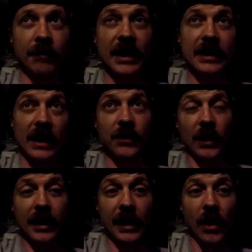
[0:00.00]
because that's
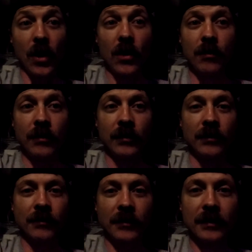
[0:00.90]
what I did at home.
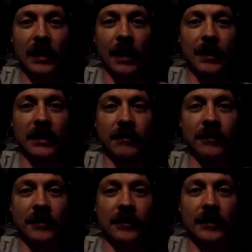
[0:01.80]
I
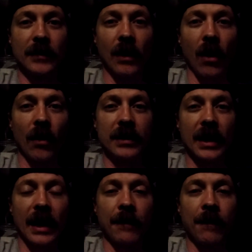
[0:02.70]
mean, all the
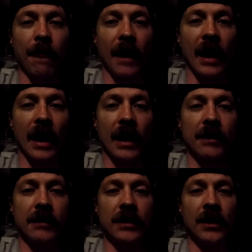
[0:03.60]
time.
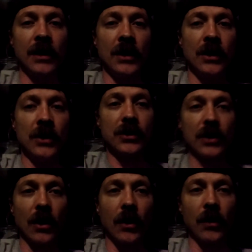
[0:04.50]
And
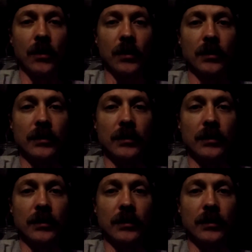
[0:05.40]
so